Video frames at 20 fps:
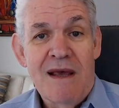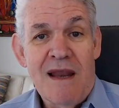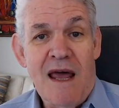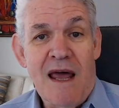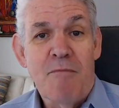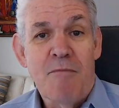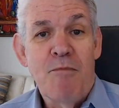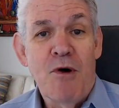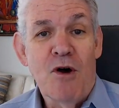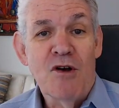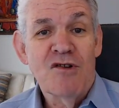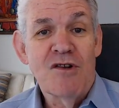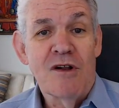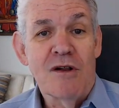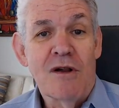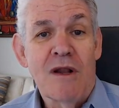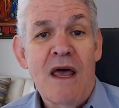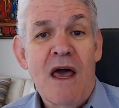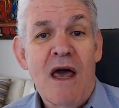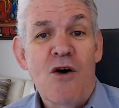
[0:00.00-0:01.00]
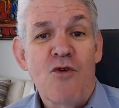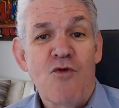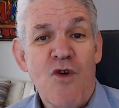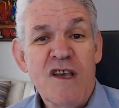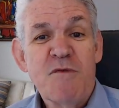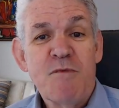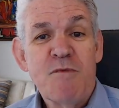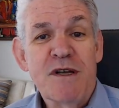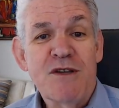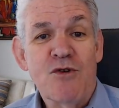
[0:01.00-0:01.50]
like personal
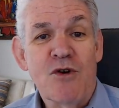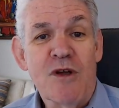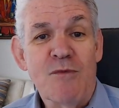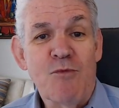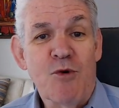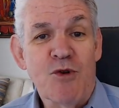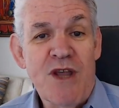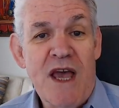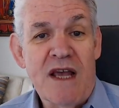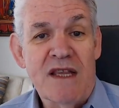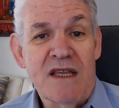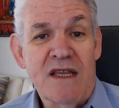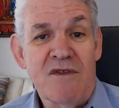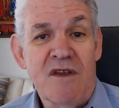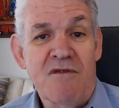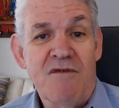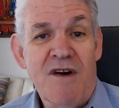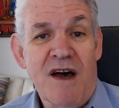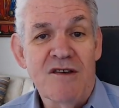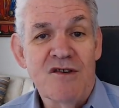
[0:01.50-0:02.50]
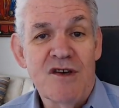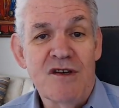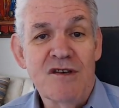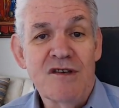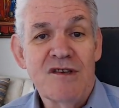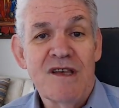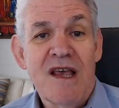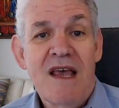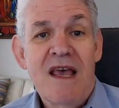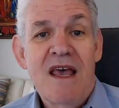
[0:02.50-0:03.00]
respiratory protective
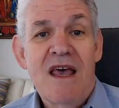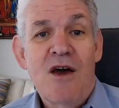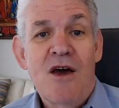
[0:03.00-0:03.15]
devices,